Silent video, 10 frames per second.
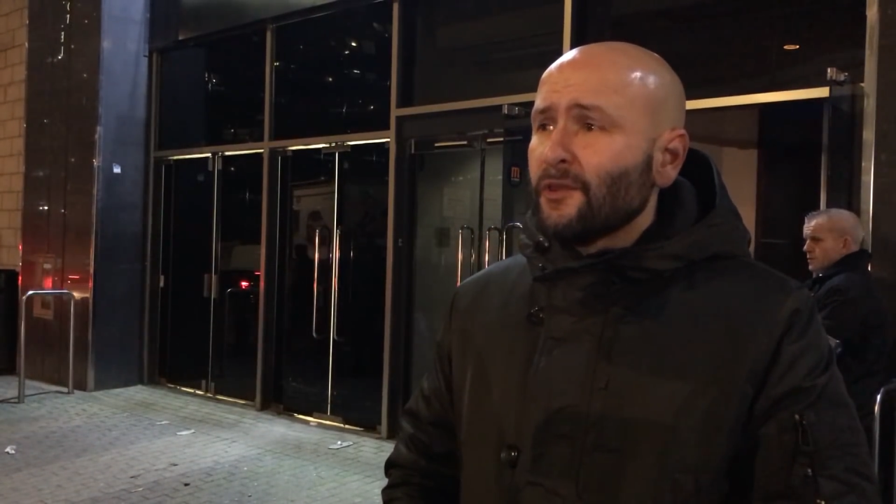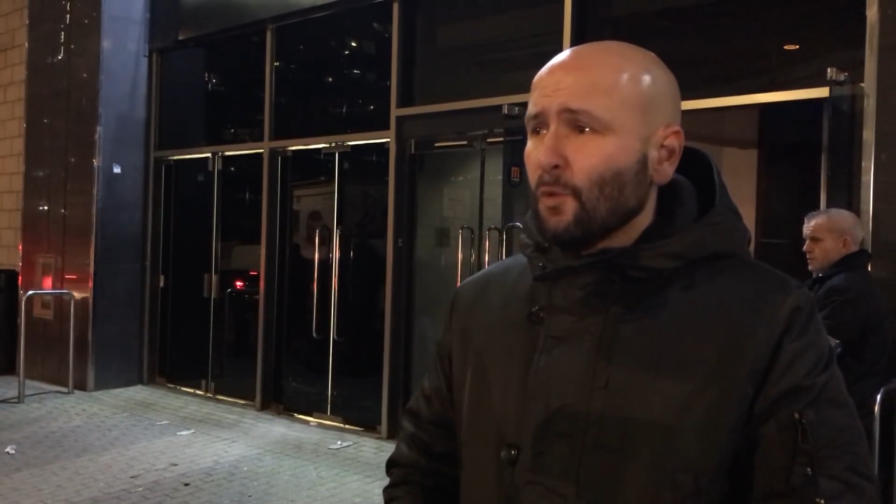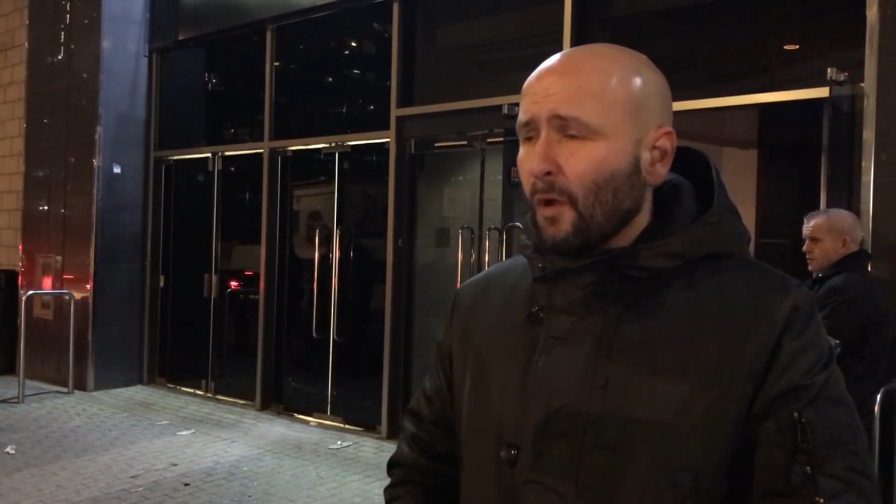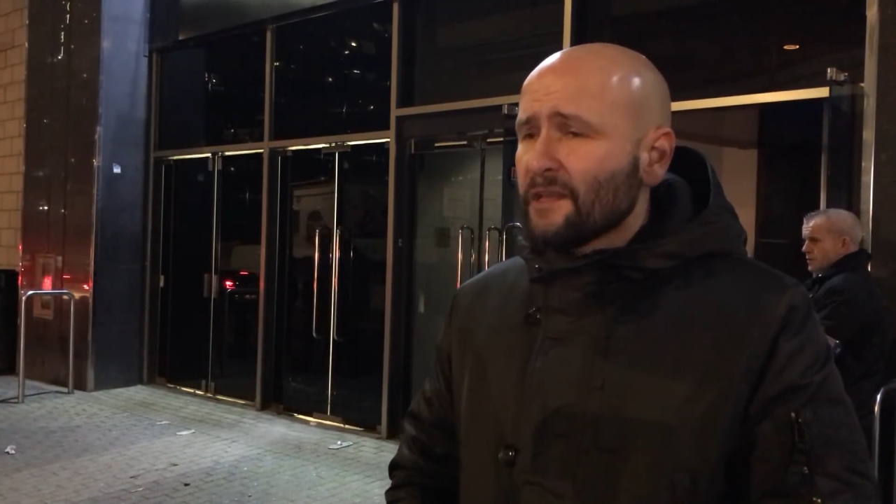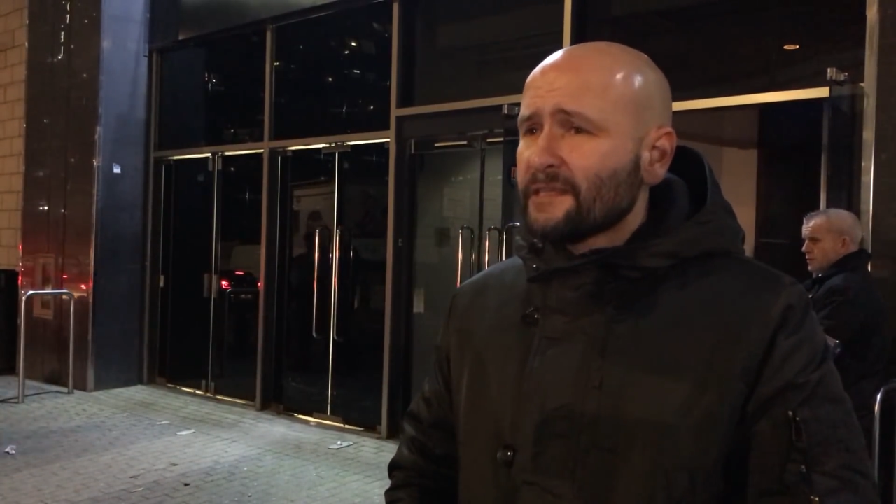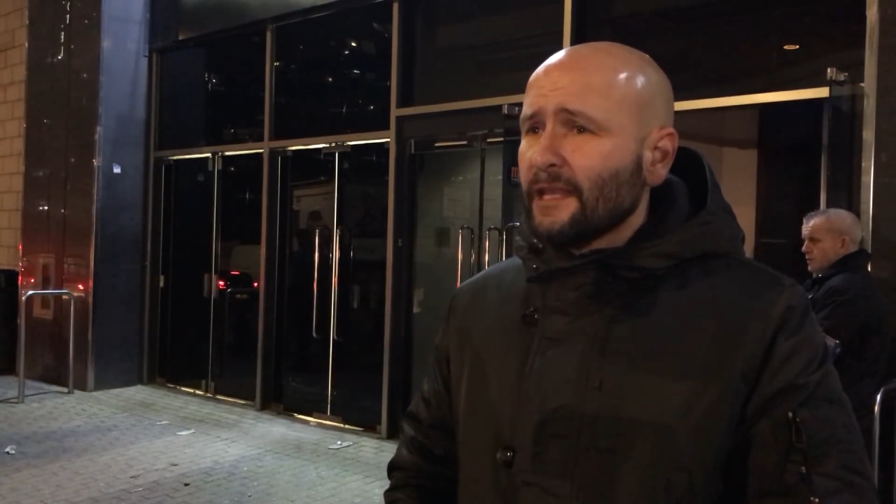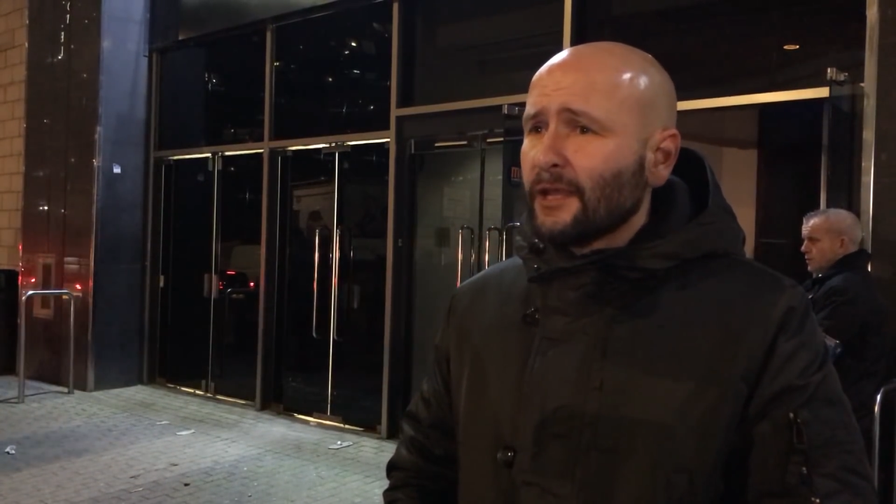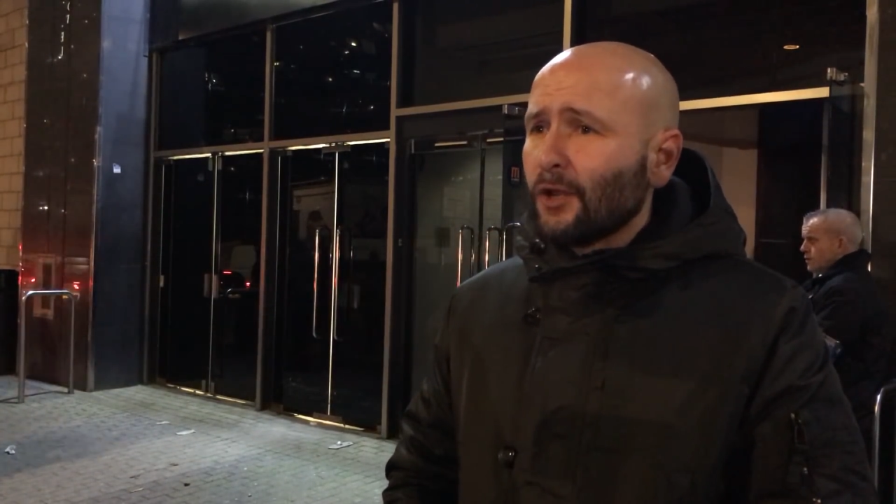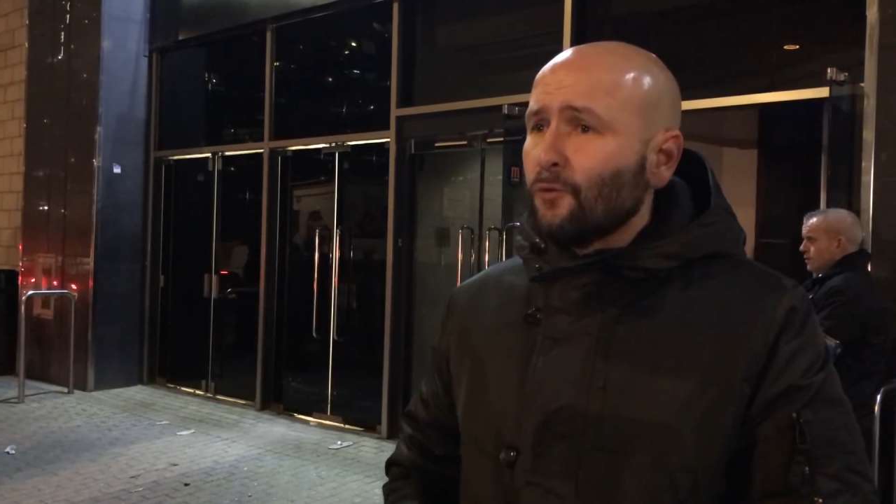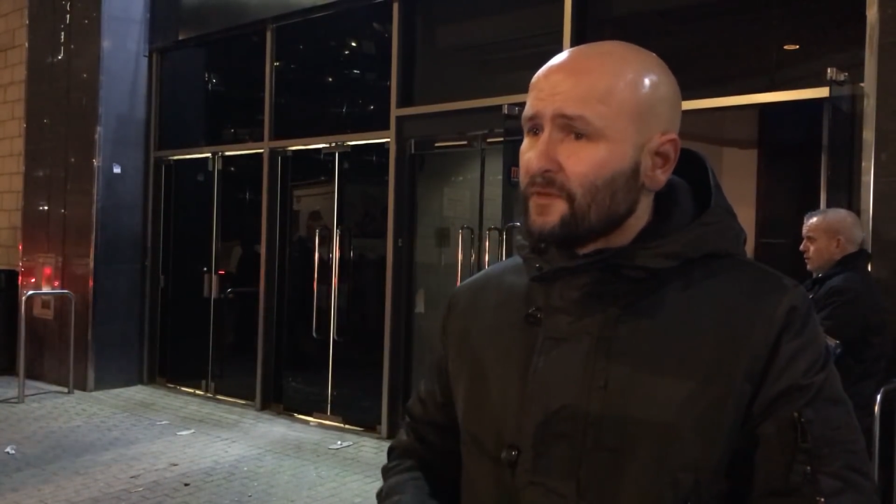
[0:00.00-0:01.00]
You want to sell
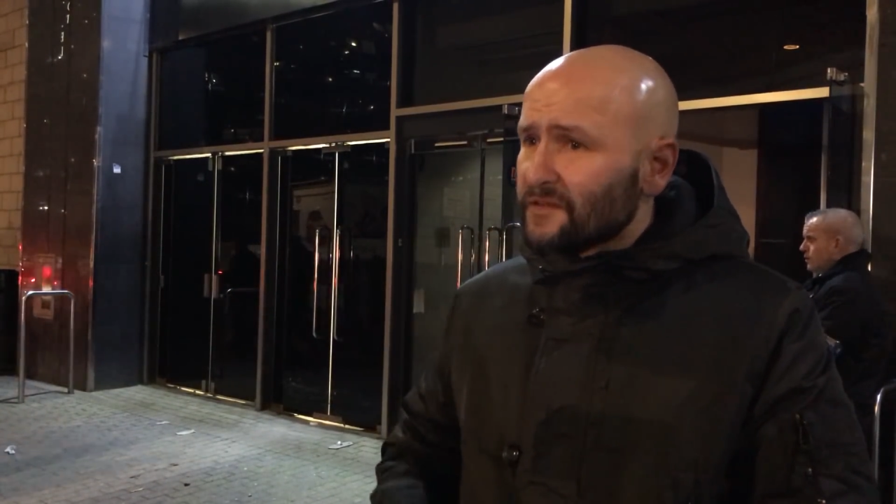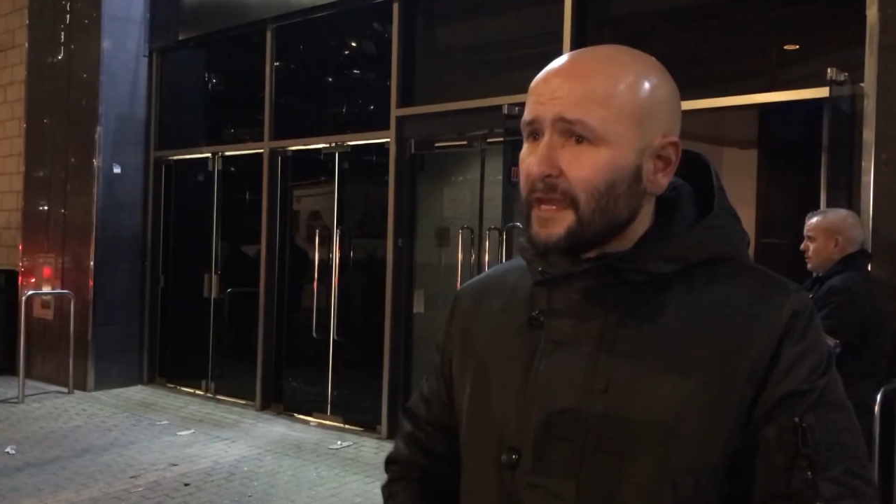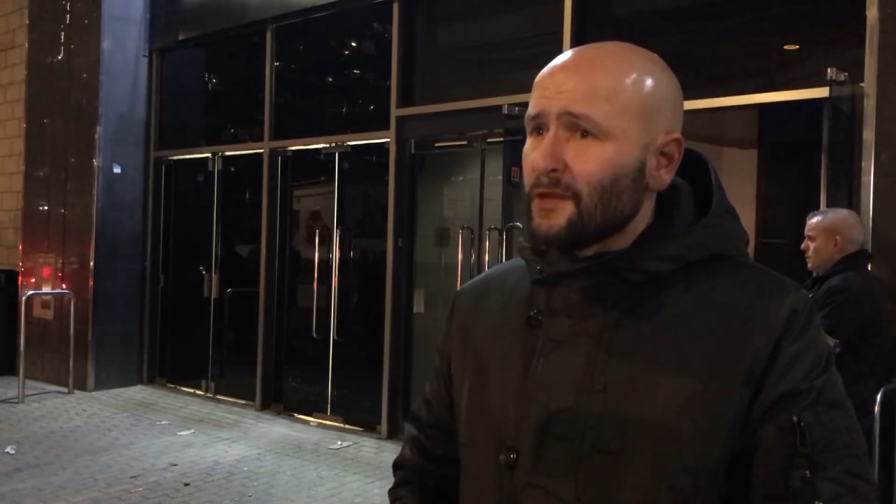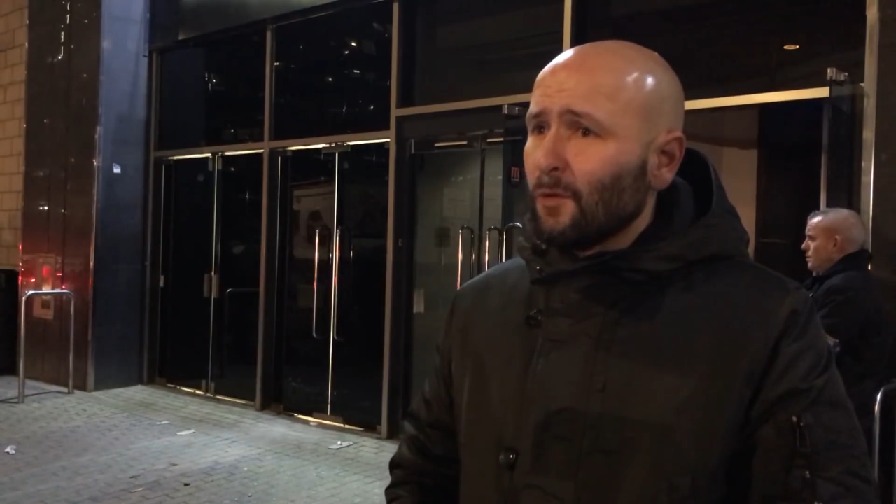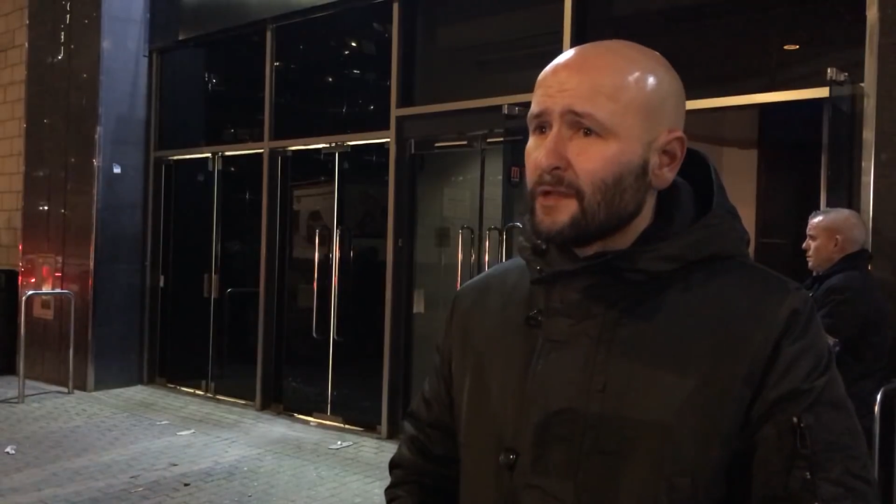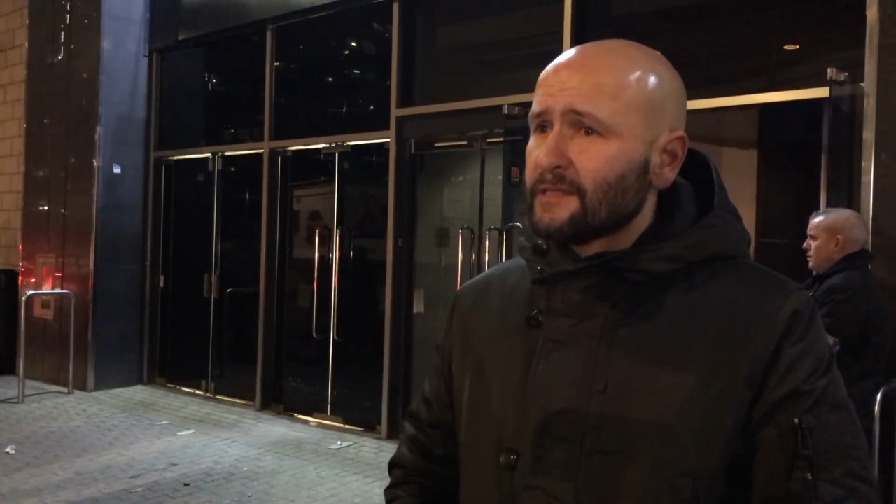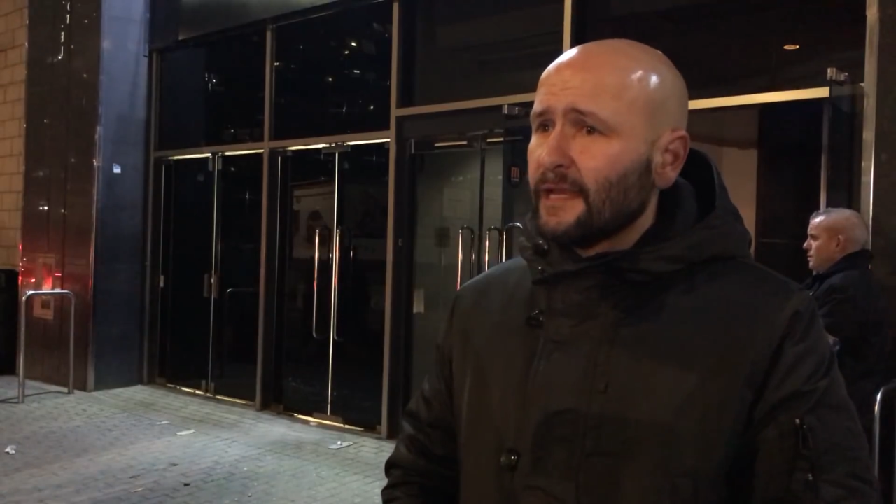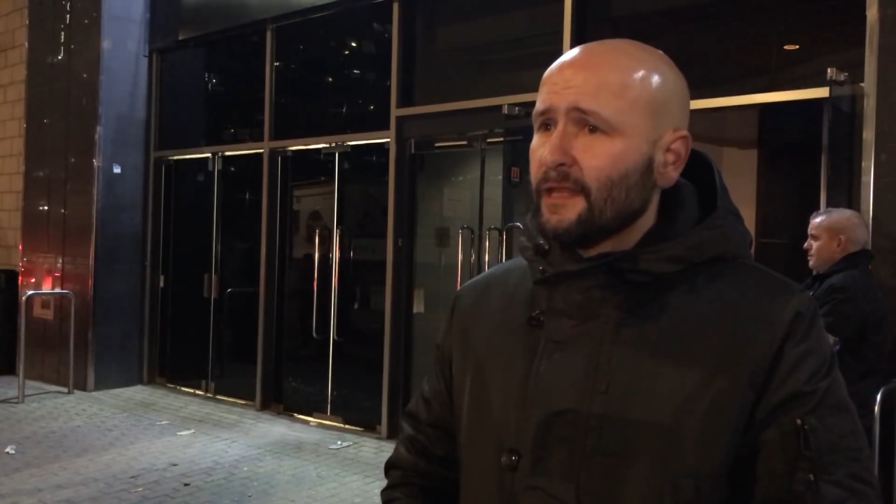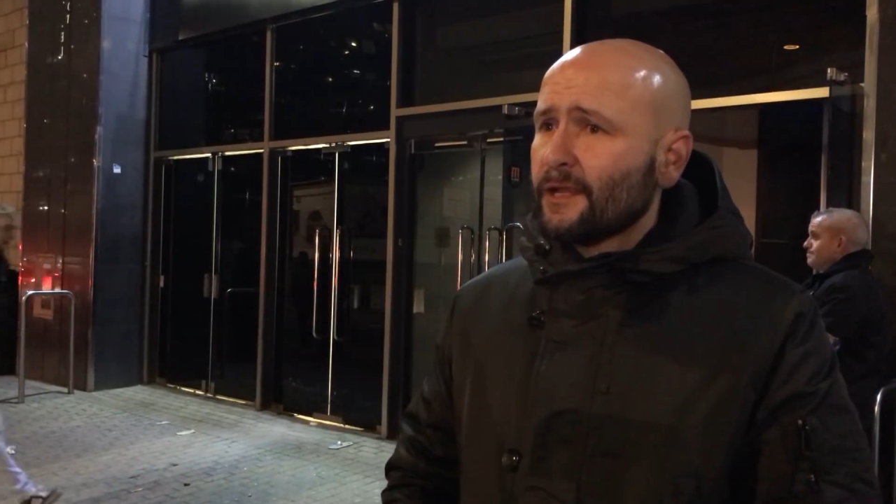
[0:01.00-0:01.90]
the club. You've said you want to sell